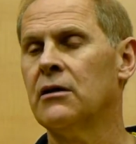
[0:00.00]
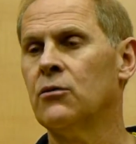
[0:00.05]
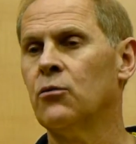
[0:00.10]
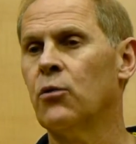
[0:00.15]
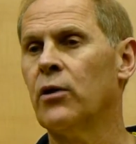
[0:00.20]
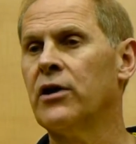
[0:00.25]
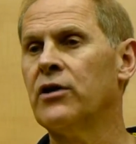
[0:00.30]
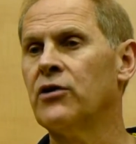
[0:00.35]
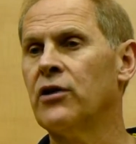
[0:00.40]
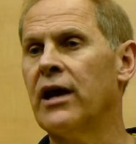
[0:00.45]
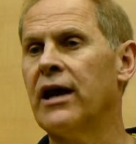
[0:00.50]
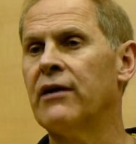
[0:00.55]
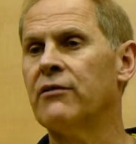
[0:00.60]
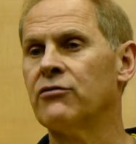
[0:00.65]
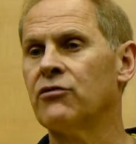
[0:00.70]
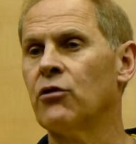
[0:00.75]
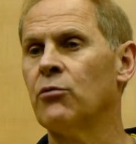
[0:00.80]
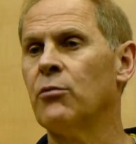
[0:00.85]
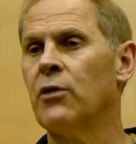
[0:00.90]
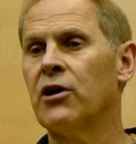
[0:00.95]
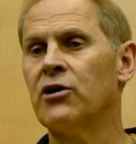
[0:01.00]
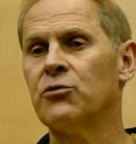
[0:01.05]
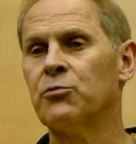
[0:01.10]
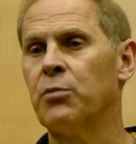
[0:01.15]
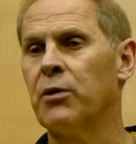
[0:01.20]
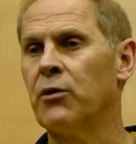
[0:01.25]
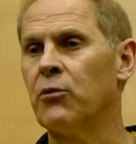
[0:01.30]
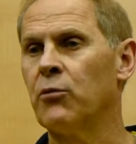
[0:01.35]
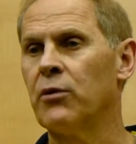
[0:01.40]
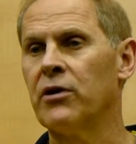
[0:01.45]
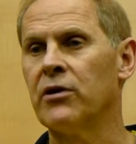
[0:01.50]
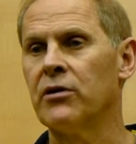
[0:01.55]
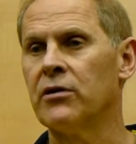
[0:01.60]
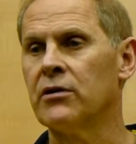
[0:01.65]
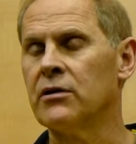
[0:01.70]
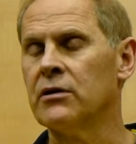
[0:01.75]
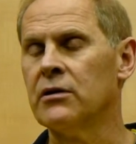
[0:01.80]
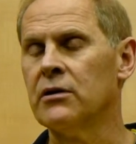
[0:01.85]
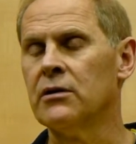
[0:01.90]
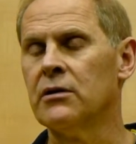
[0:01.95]
When you have so much, but we're
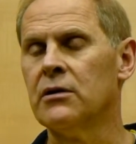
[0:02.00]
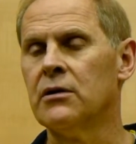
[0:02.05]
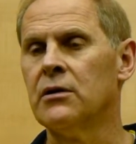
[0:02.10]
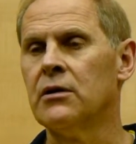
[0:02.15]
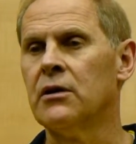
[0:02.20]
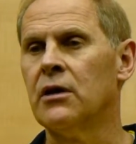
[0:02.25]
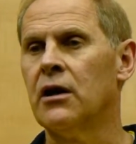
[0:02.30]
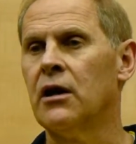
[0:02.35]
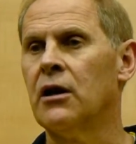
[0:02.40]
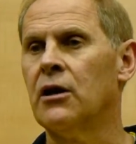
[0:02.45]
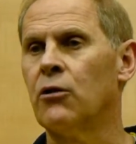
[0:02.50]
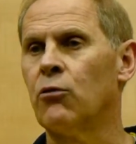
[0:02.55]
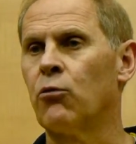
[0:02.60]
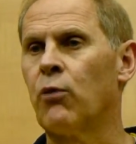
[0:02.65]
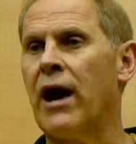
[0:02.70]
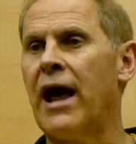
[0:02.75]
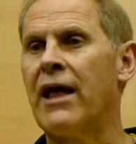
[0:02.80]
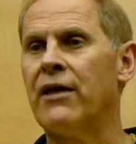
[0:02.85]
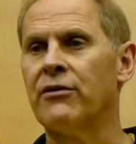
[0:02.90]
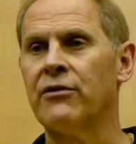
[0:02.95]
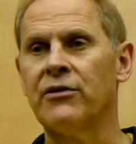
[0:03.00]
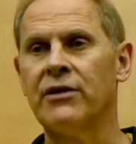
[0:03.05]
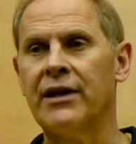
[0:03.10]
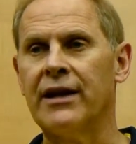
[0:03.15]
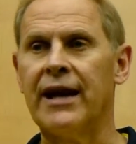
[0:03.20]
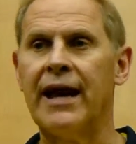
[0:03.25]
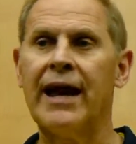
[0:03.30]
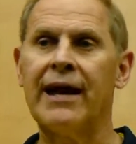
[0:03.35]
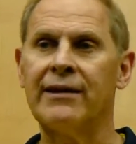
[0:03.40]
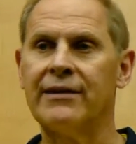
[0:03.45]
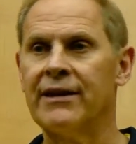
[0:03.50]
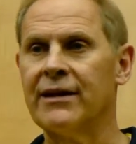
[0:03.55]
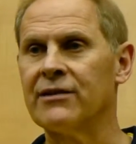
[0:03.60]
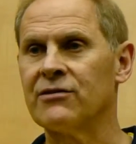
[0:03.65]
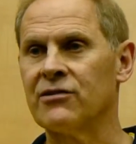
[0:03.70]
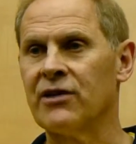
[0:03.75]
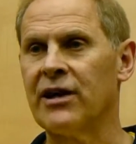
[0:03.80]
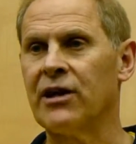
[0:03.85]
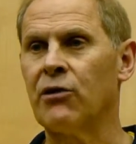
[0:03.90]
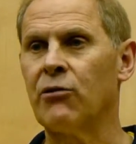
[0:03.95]
rather than add
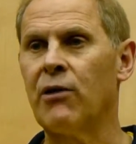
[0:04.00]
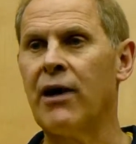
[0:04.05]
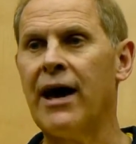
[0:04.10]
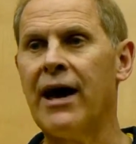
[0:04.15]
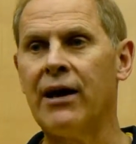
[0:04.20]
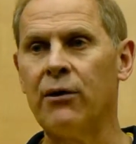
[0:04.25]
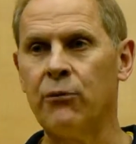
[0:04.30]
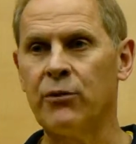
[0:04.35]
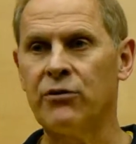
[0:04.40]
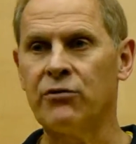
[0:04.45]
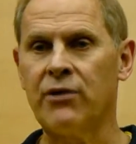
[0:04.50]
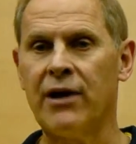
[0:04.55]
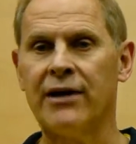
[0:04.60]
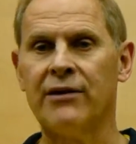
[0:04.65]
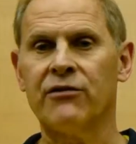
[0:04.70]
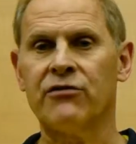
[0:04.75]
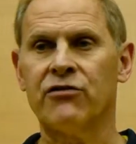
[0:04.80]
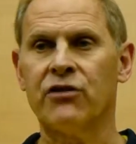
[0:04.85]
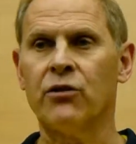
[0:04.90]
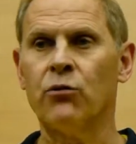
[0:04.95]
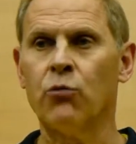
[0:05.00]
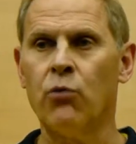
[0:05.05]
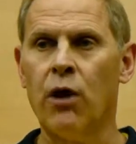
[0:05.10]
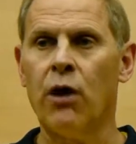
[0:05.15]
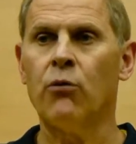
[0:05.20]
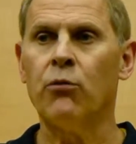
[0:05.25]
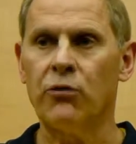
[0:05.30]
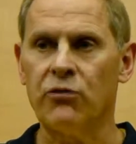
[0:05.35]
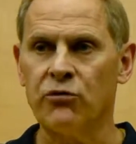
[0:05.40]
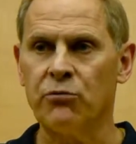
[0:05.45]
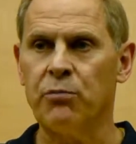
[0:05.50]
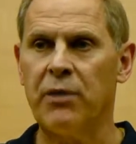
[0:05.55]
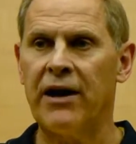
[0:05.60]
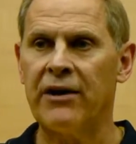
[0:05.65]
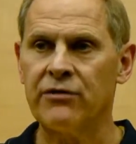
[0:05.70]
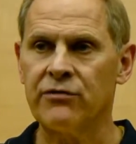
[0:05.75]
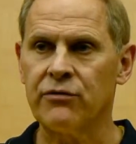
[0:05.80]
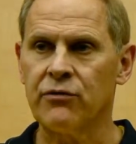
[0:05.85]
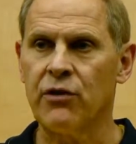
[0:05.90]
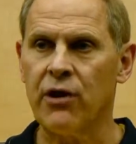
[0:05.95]
things later on, we try to see what was
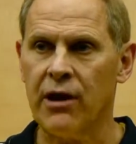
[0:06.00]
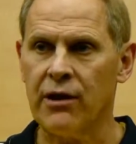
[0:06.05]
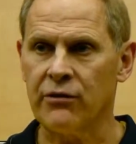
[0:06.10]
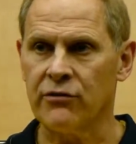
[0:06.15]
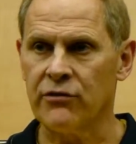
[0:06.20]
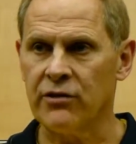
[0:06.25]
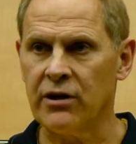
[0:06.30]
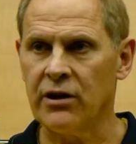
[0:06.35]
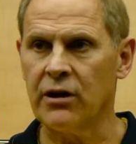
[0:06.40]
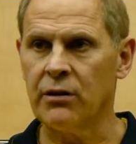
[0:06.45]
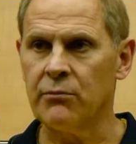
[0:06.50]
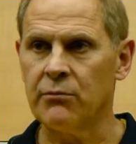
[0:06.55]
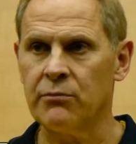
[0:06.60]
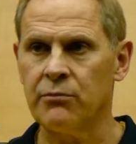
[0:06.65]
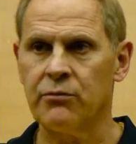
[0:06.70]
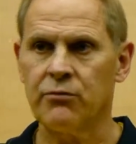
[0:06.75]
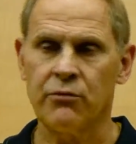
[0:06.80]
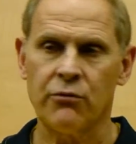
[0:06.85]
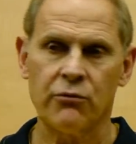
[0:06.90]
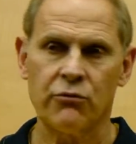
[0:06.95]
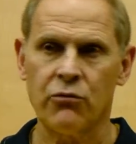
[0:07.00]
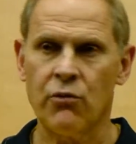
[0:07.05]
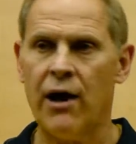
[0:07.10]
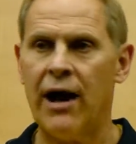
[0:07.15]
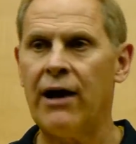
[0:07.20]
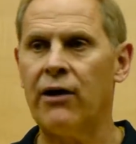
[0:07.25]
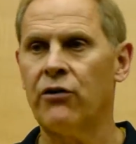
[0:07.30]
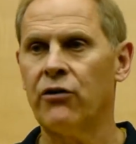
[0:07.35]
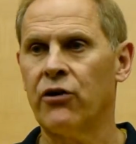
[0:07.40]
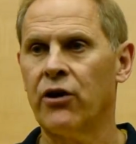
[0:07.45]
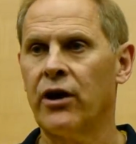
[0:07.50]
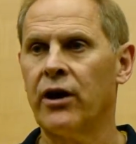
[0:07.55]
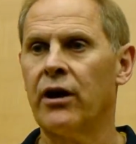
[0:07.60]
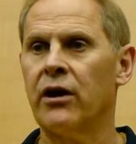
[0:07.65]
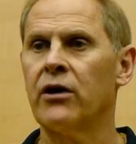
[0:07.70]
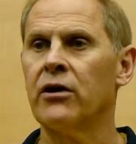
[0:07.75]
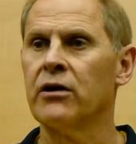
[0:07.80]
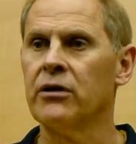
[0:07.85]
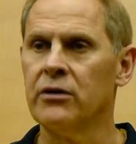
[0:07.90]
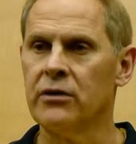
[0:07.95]
best for our team through trial and
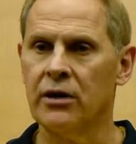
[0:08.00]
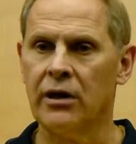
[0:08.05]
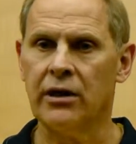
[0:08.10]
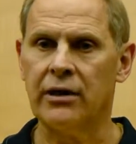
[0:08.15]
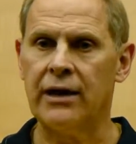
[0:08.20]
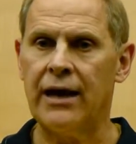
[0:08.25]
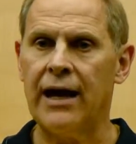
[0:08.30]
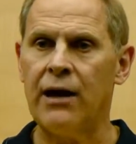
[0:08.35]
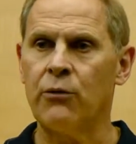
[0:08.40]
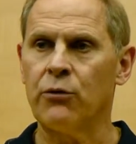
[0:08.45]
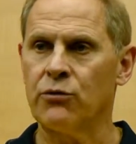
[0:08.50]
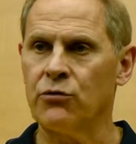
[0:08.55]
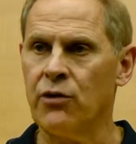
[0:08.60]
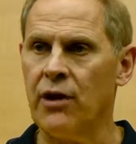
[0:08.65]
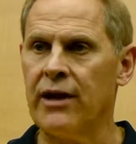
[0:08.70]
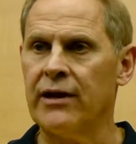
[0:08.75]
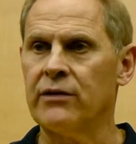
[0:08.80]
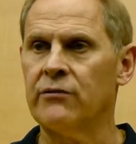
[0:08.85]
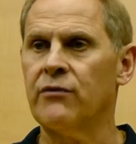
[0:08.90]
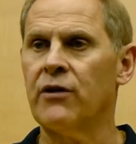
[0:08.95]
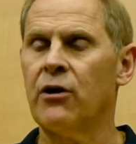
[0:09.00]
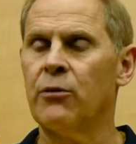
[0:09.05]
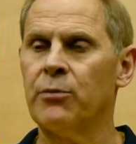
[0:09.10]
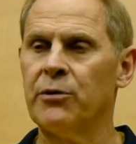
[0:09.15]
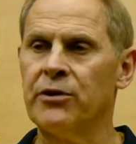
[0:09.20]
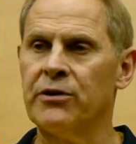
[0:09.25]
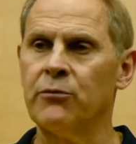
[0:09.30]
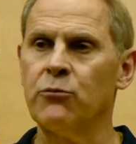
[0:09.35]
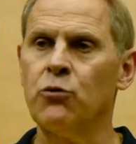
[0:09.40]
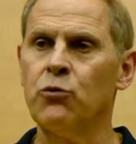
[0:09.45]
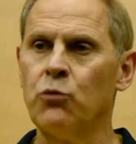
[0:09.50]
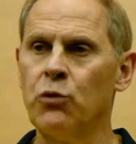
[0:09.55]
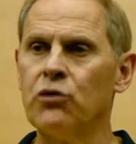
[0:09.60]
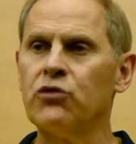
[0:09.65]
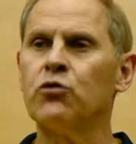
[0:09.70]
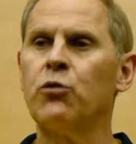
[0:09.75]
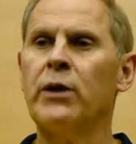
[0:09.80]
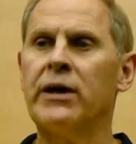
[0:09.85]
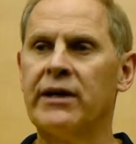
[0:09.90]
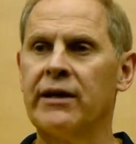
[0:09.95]
error, and now we're trying to develop it. And we'll
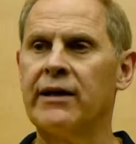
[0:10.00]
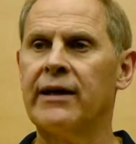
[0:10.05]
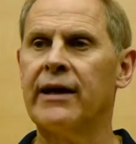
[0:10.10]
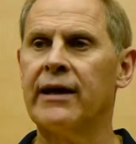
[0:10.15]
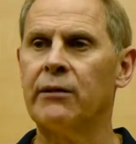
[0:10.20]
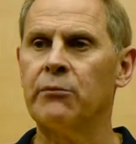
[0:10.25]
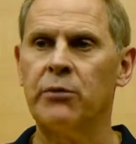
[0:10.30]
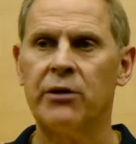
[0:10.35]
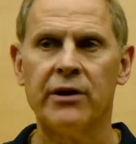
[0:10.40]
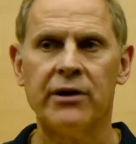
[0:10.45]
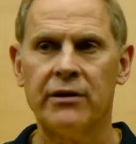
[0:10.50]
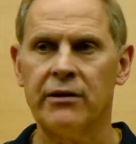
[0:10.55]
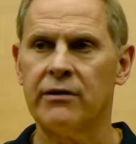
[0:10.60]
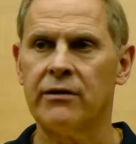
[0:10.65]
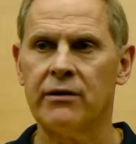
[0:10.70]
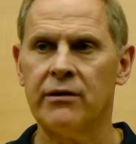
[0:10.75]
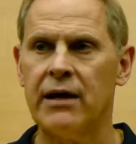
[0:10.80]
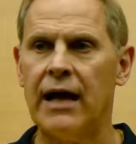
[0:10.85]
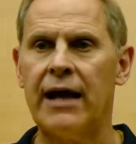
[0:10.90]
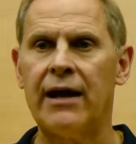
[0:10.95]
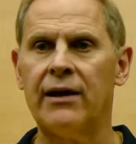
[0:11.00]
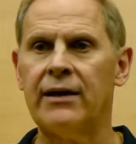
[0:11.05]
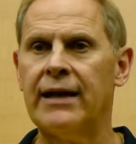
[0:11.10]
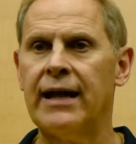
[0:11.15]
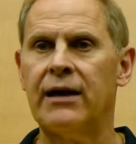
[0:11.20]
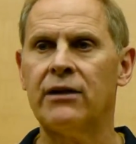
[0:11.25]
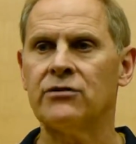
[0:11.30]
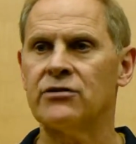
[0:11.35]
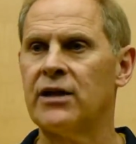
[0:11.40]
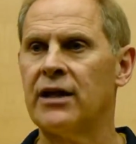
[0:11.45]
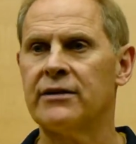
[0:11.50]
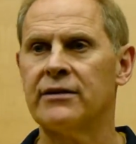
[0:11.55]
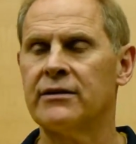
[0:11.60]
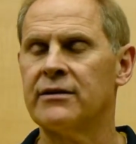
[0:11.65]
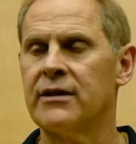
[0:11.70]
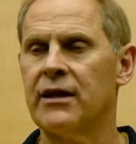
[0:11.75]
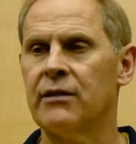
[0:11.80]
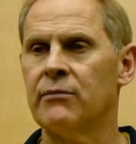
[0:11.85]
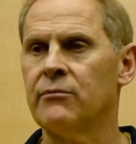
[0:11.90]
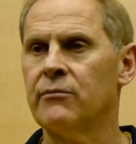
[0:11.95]
tweak again, but not now is not the
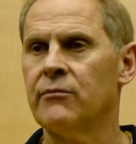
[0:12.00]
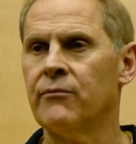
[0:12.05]
time.